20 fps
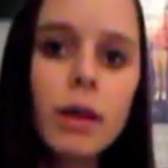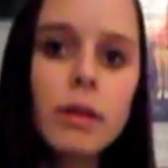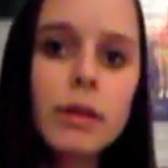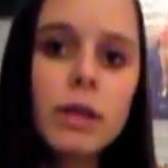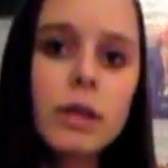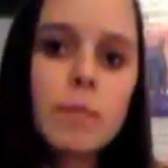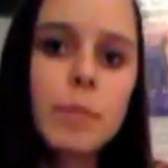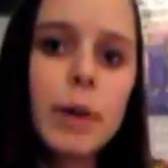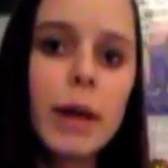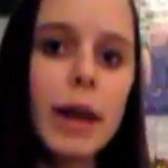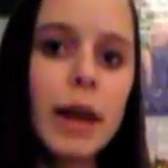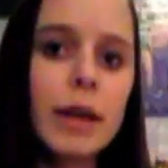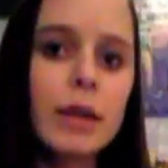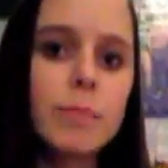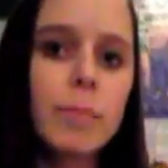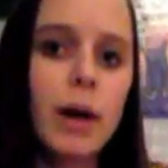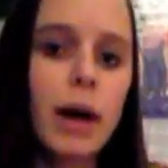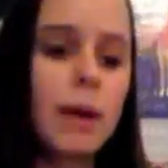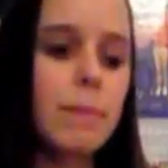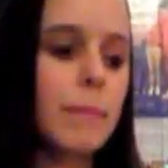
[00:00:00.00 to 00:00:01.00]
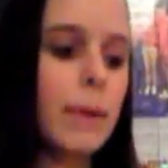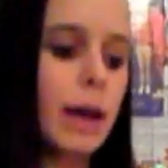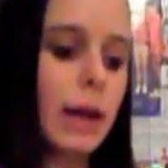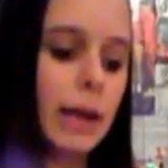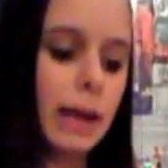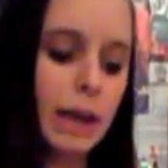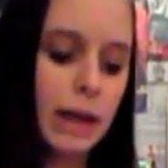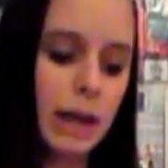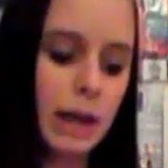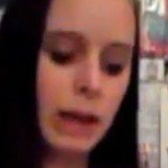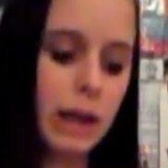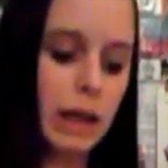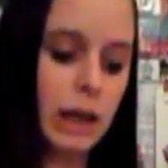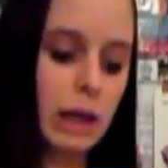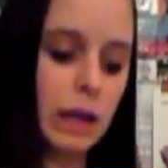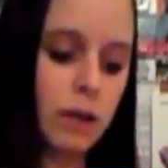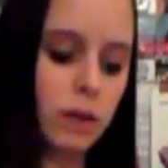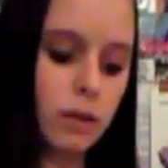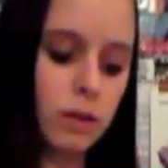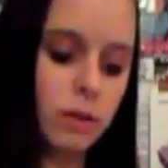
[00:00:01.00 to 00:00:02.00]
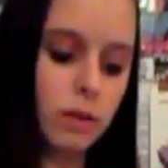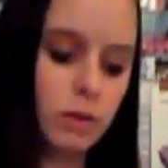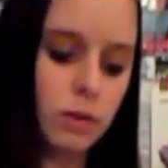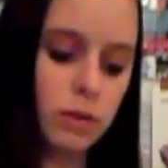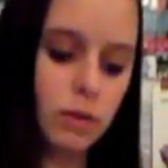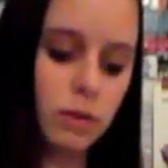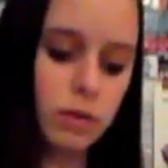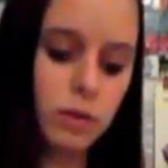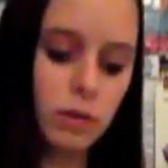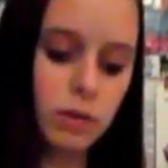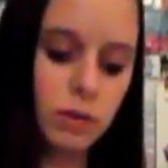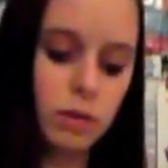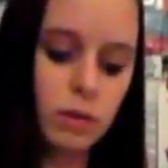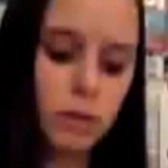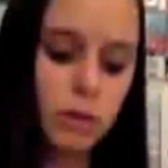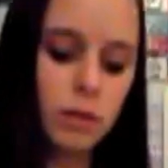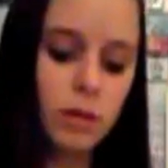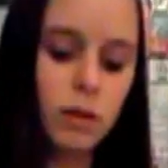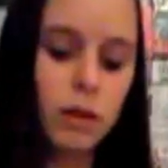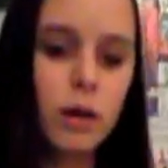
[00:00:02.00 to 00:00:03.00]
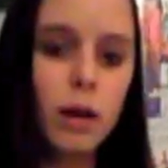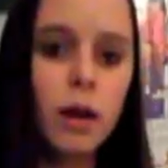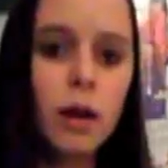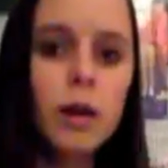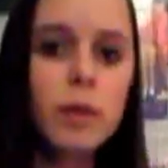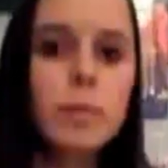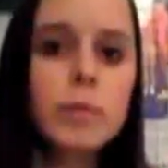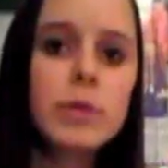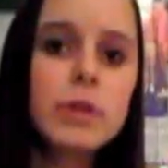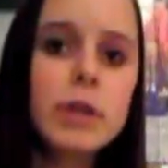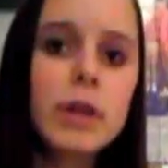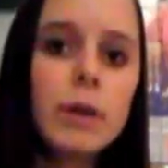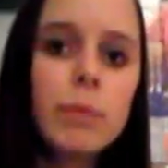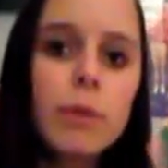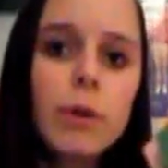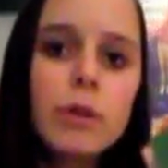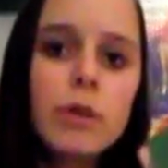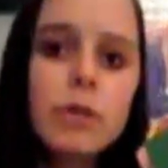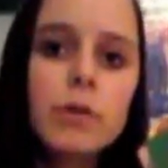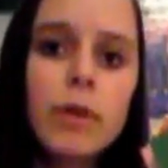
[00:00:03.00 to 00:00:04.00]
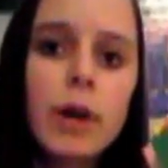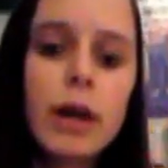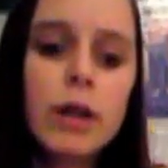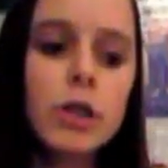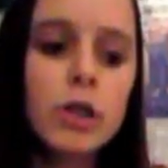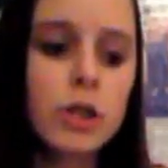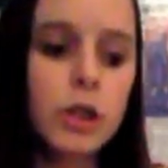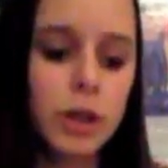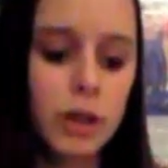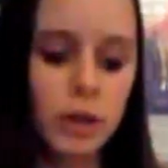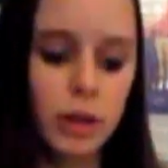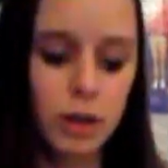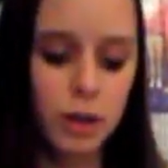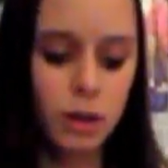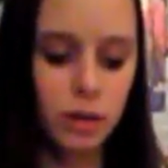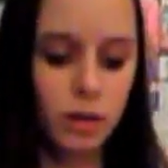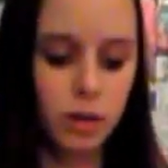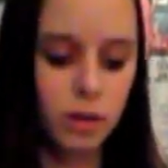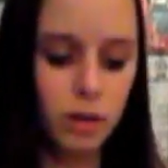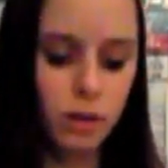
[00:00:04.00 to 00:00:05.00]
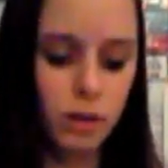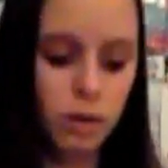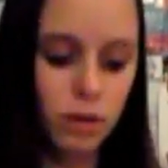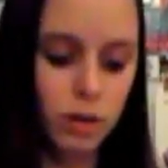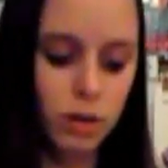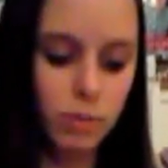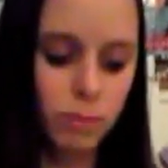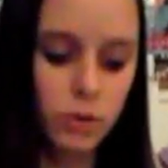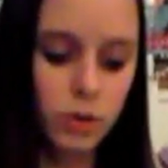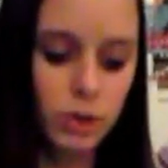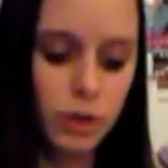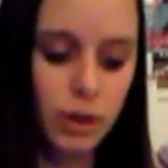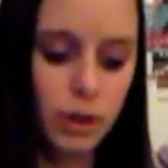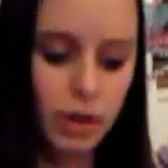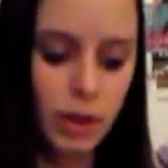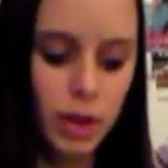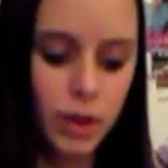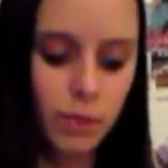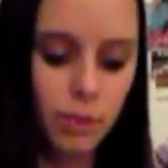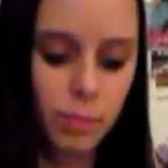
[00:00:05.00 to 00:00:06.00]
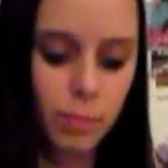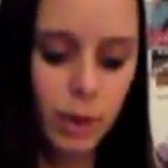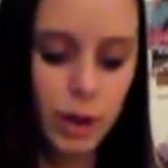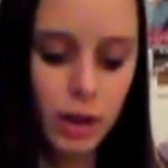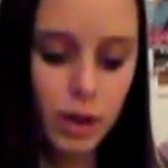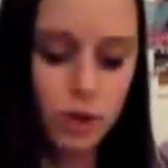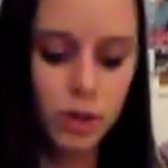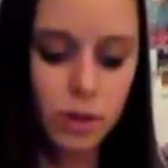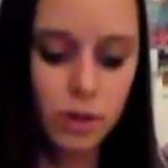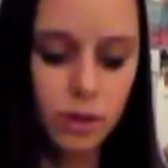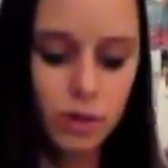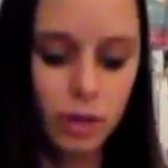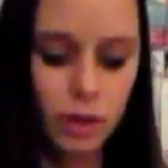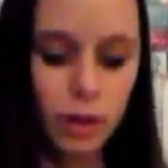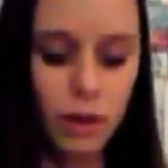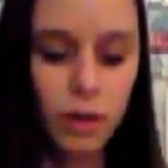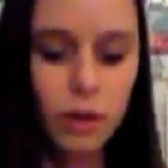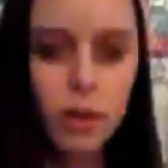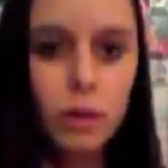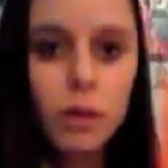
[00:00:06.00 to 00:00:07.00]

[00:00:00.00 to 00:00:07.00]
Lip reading: this page by Megan, 100% One Direction, just like different pages. Like,